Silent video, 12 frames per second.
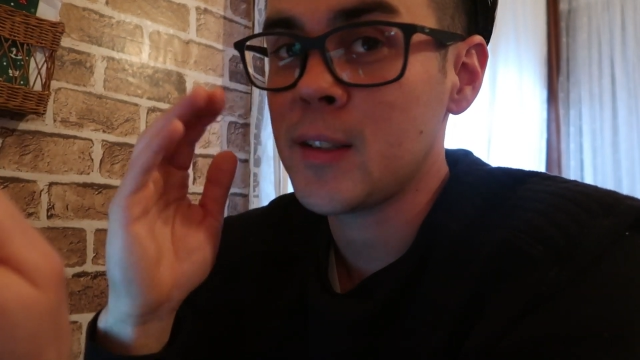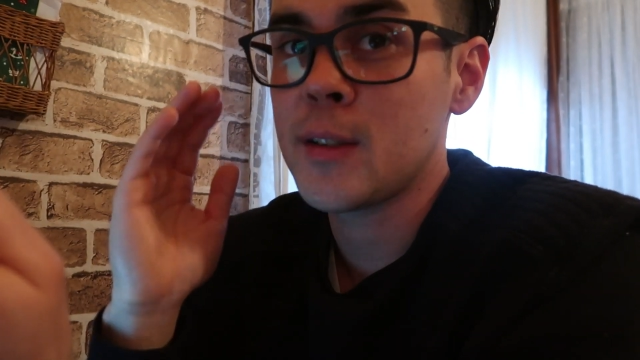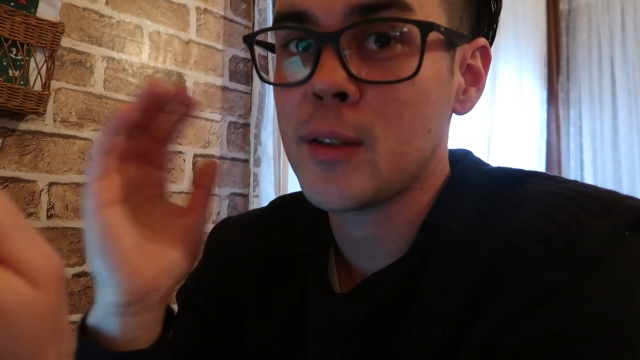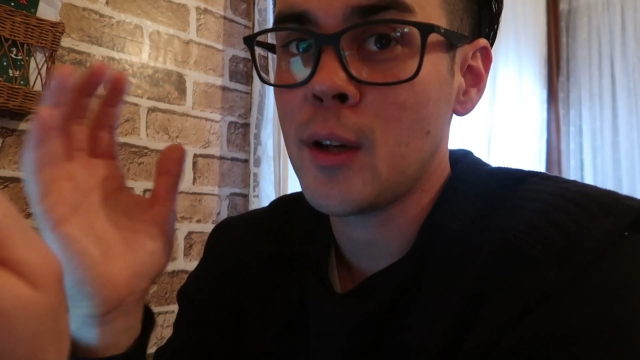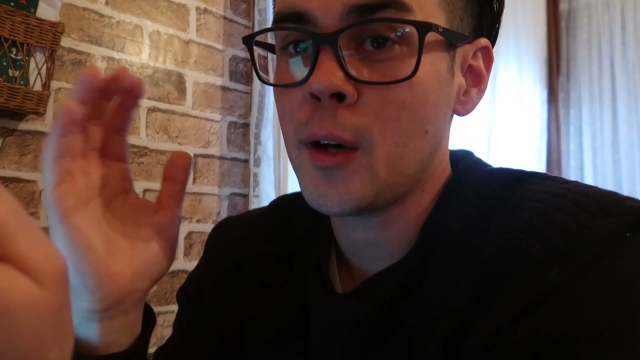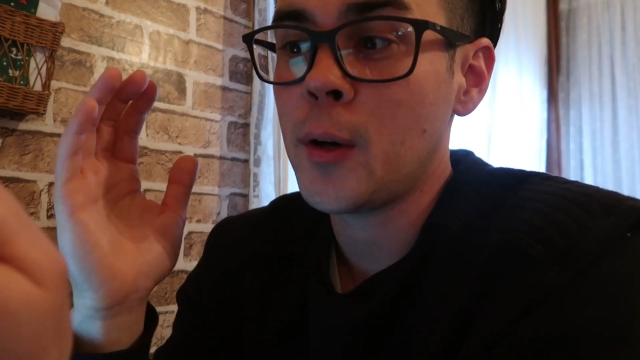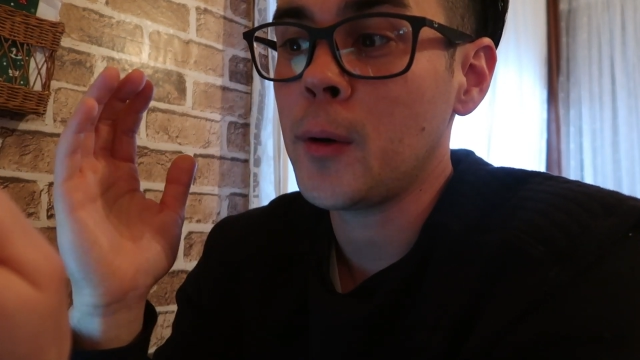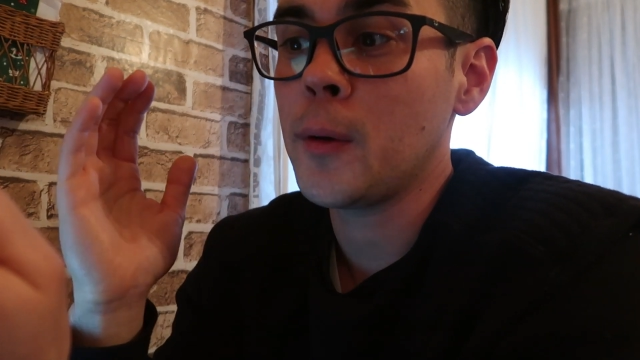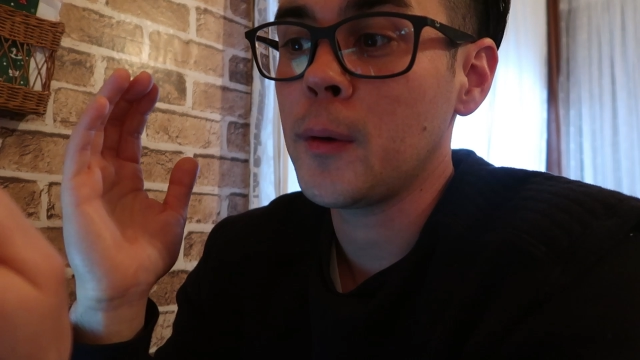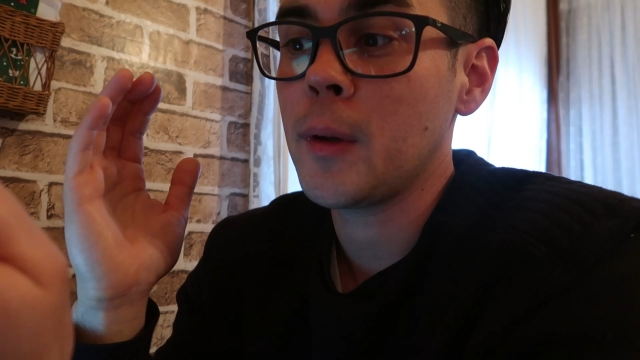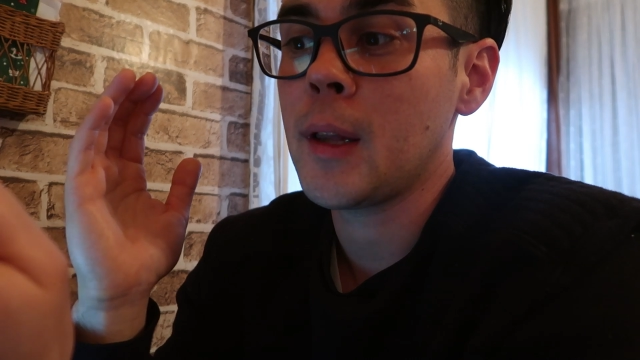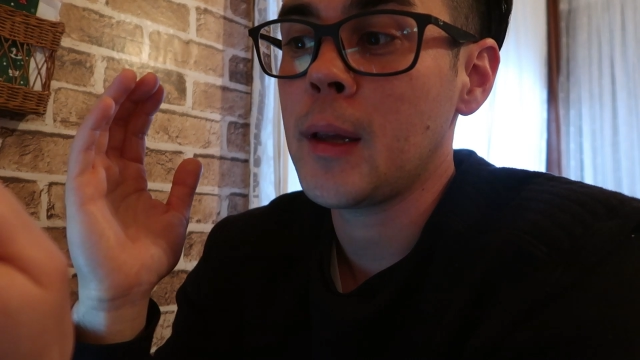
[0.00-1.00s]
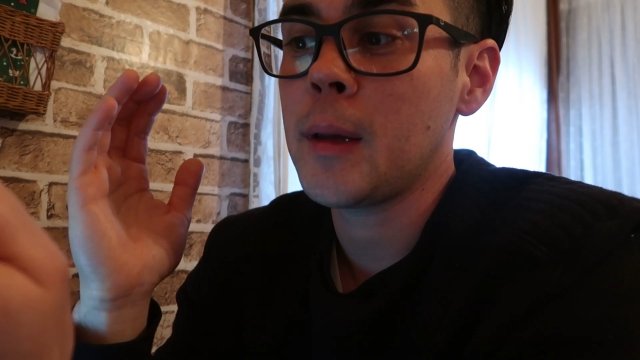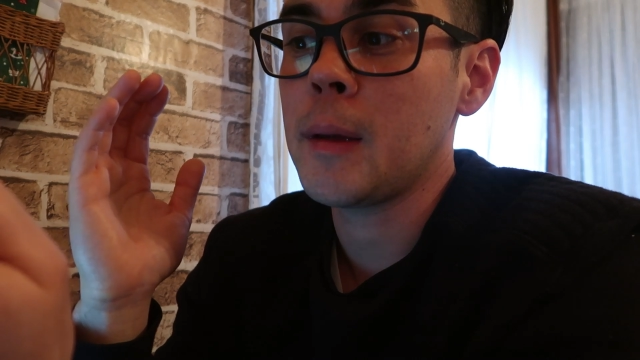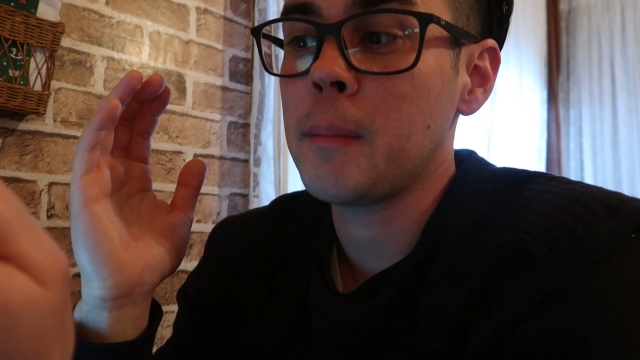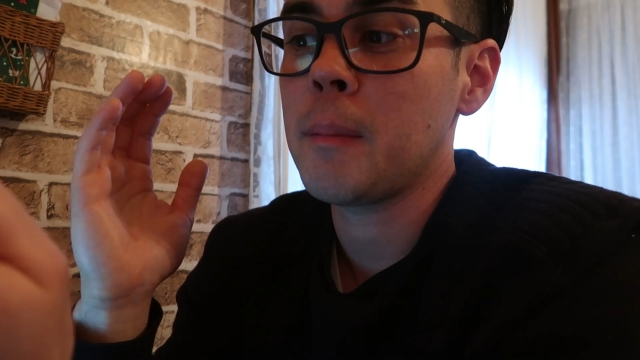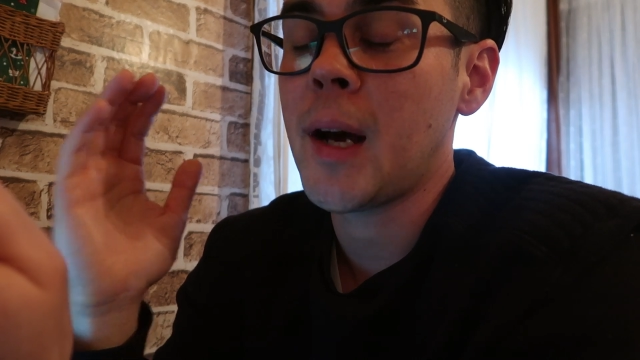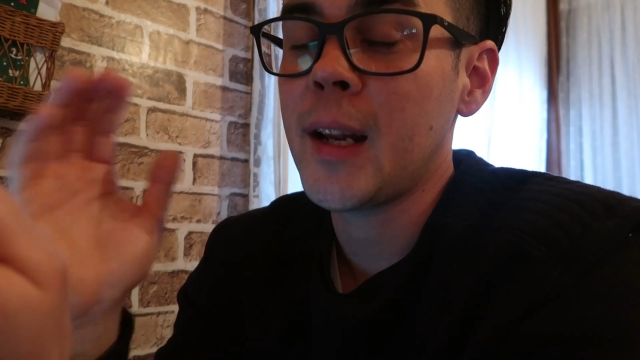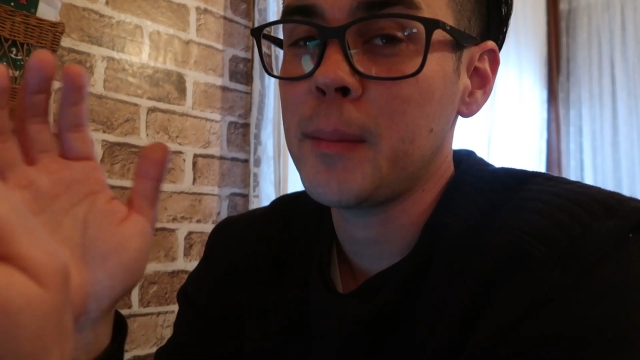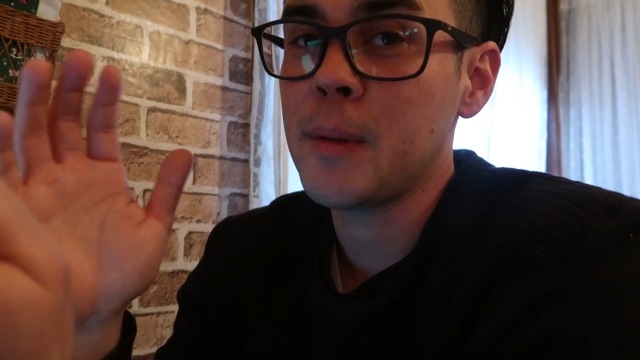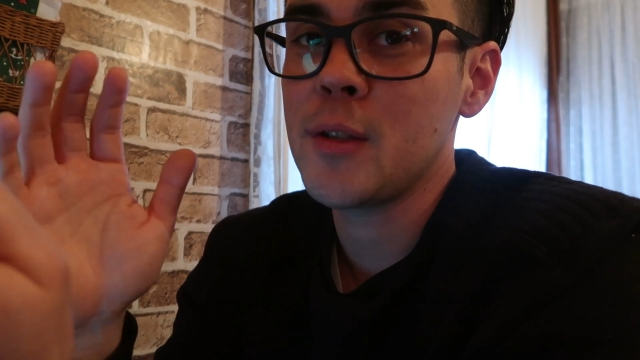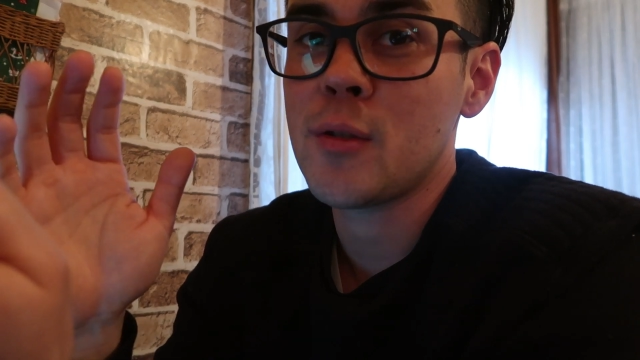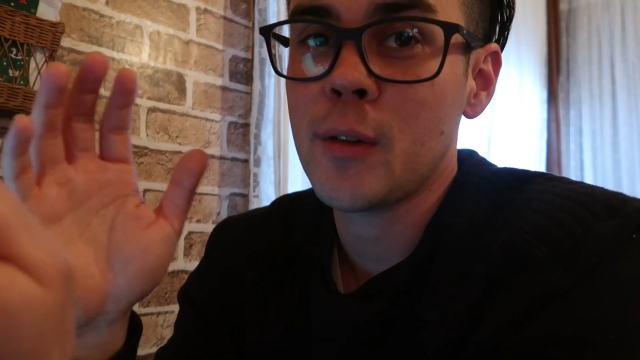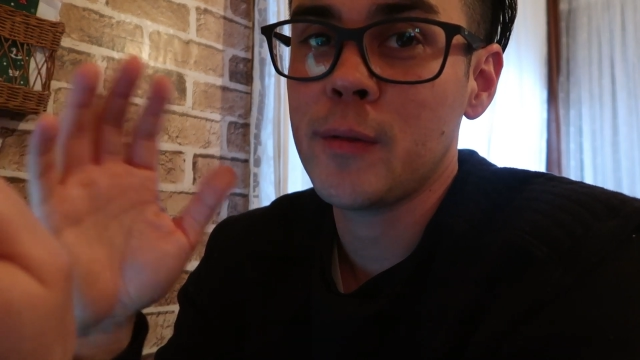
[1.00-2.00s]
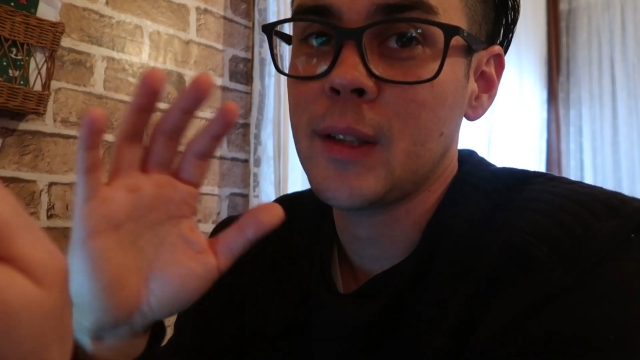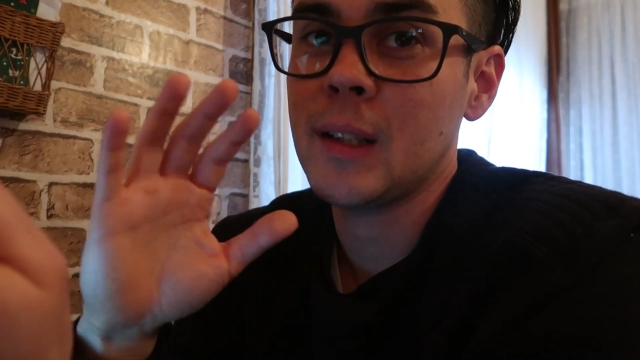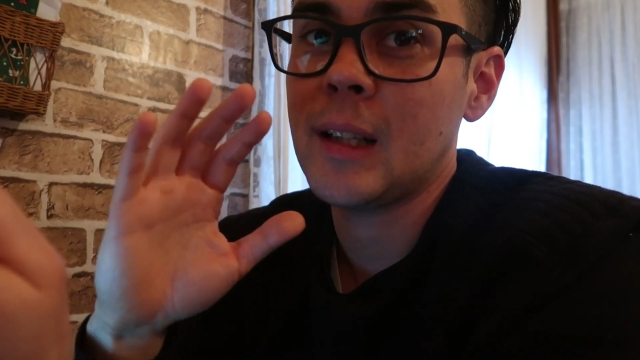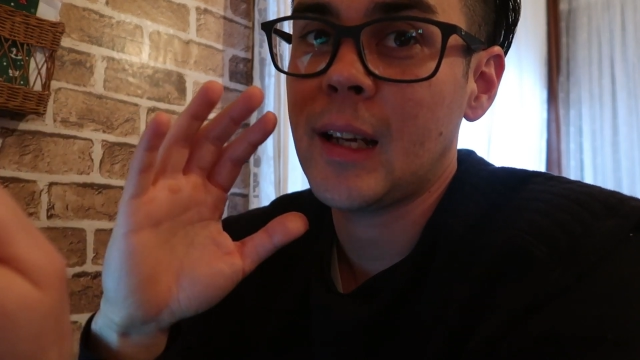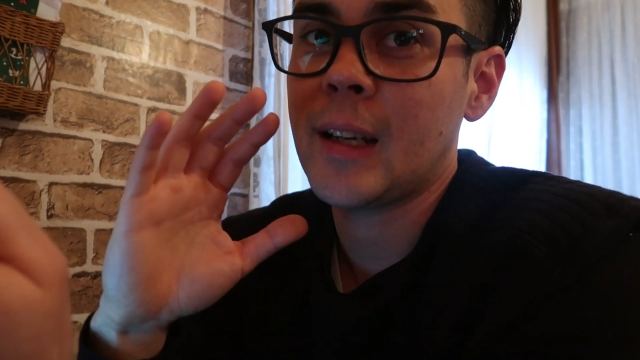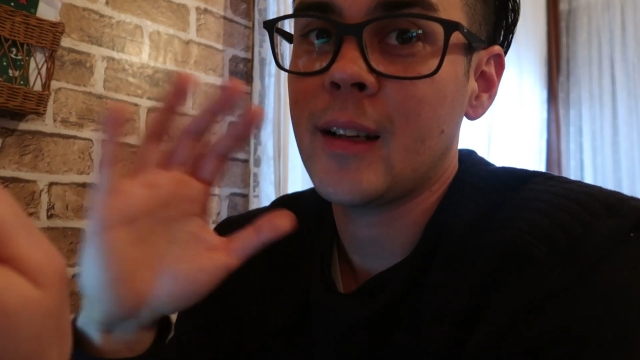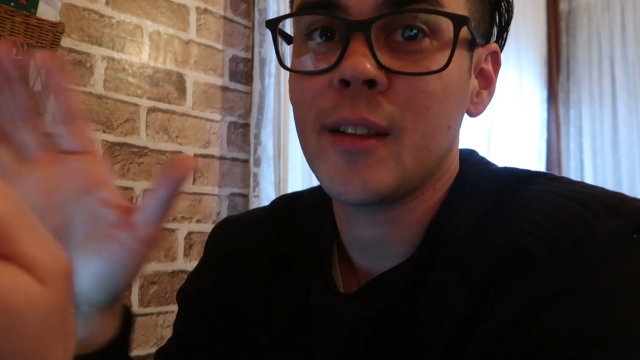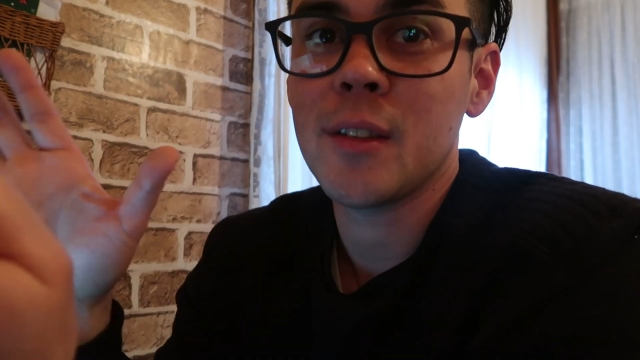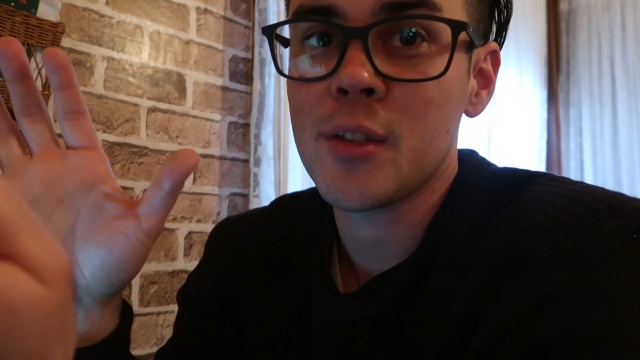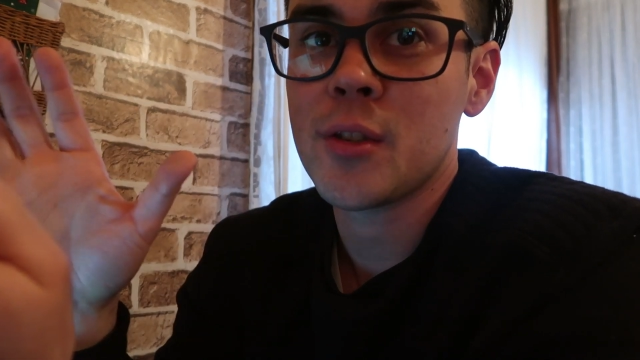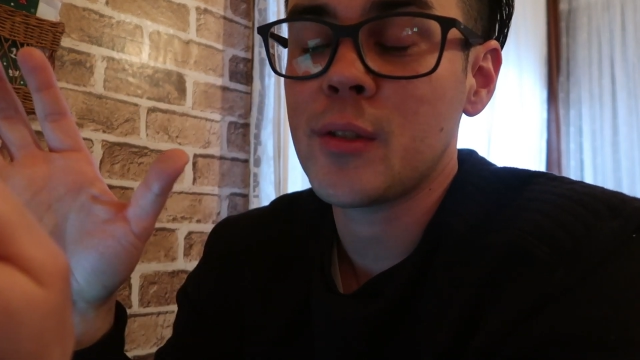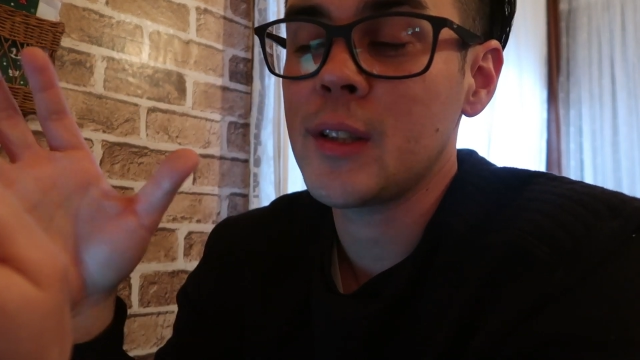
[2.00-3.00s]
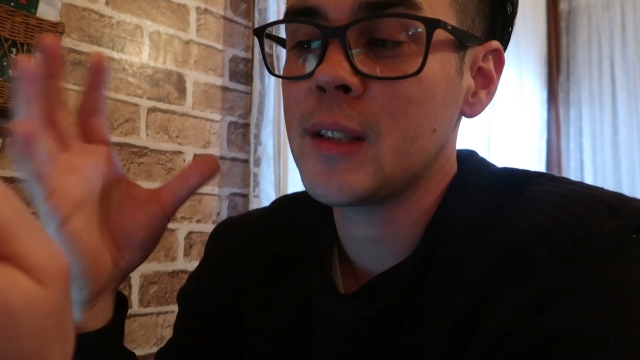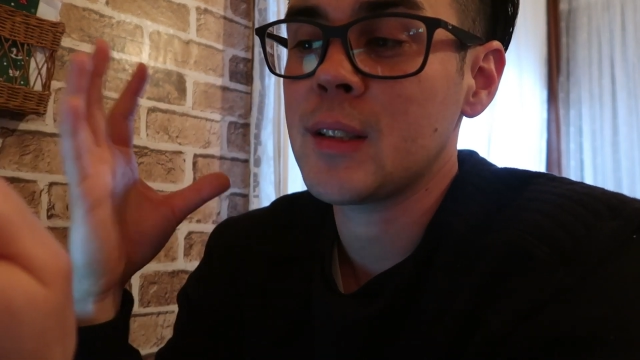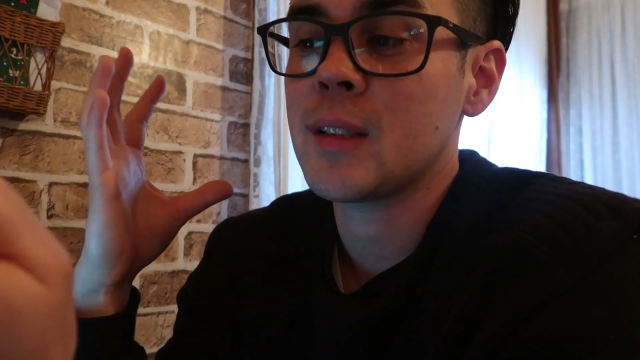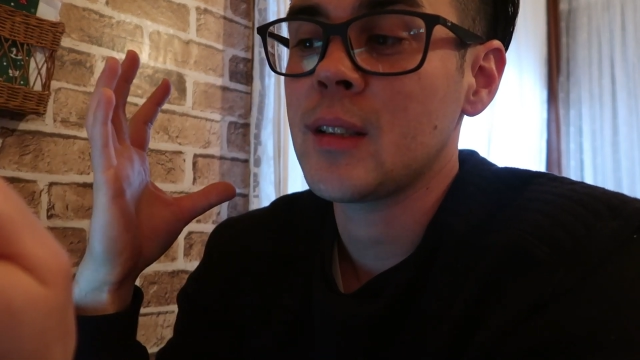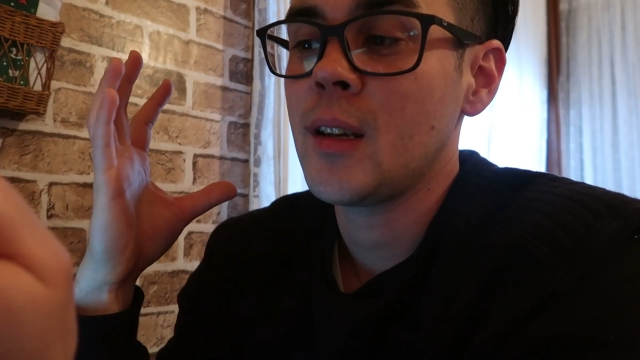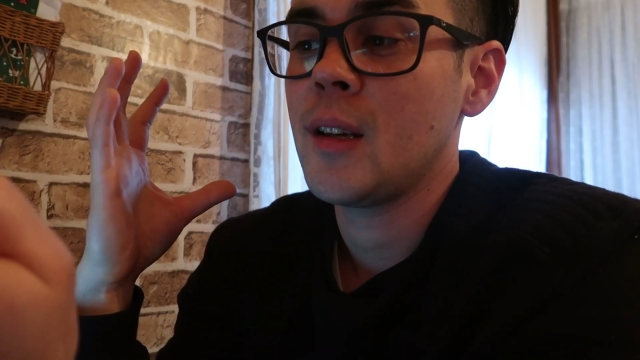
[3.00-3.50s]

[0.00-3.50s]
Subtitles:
so it might have been drifted, like, on the streets.